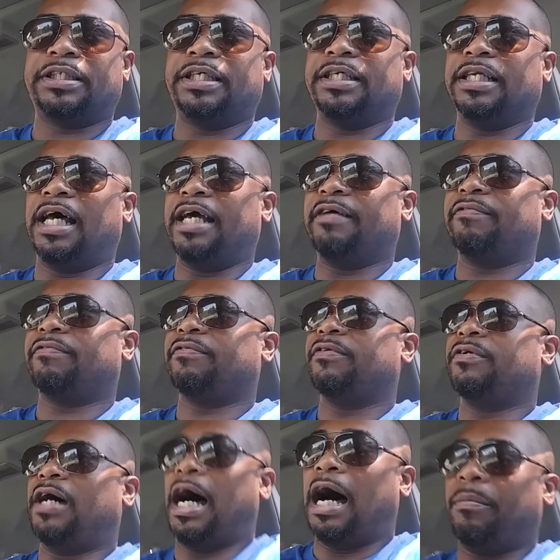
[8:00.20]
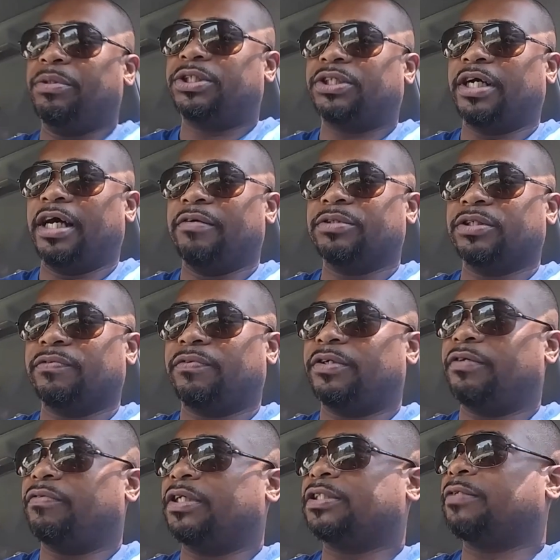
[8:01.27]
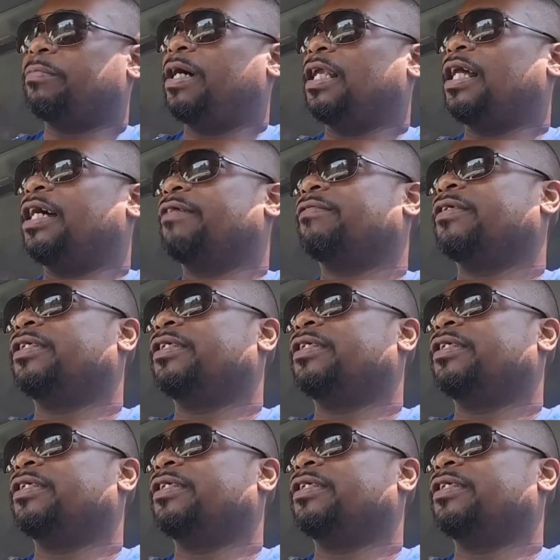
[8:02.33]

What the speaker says: of their life. I'm gonna cherish it for the rest of my life.